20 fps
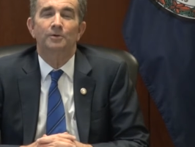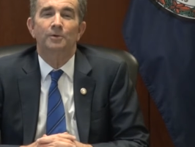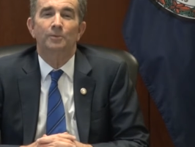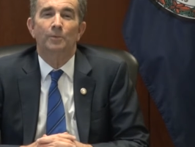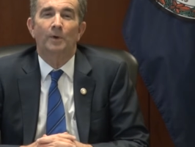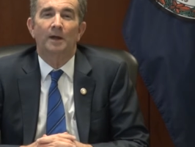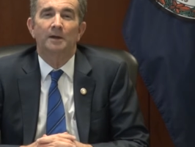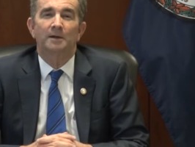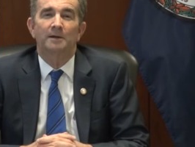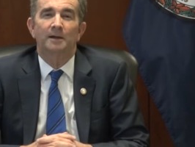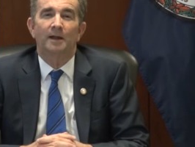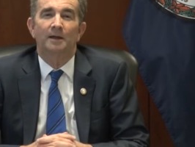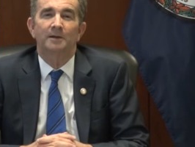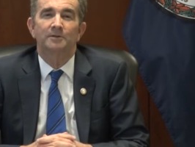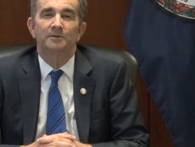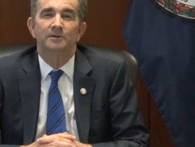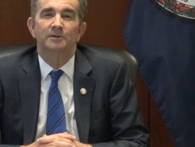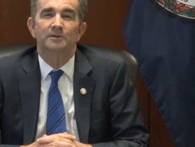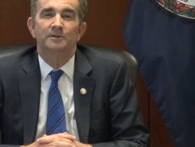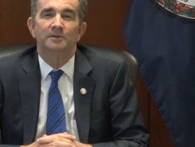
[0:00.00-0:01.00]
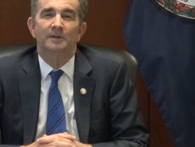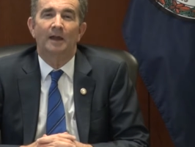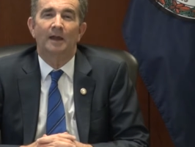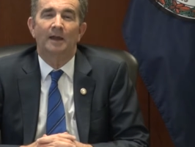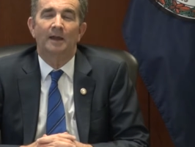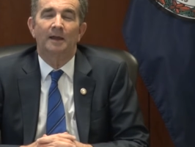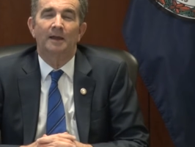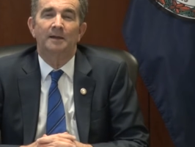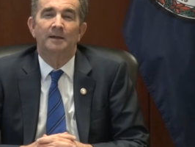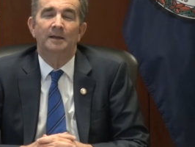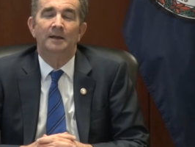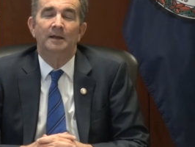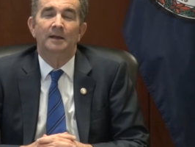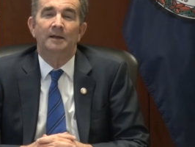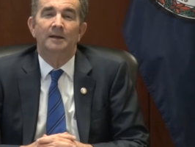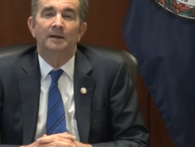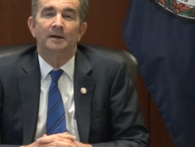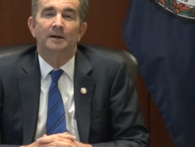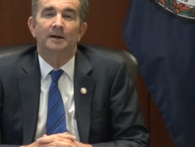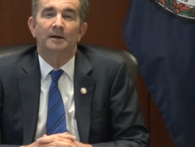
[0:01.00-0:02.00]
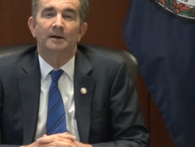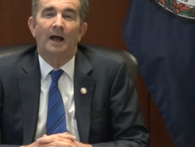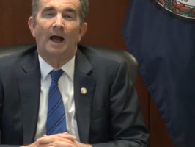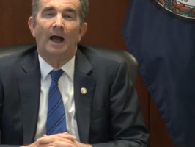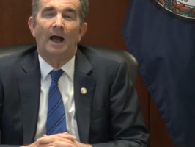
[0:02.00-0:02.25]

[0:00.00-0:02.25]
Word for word: to regulations, and uh,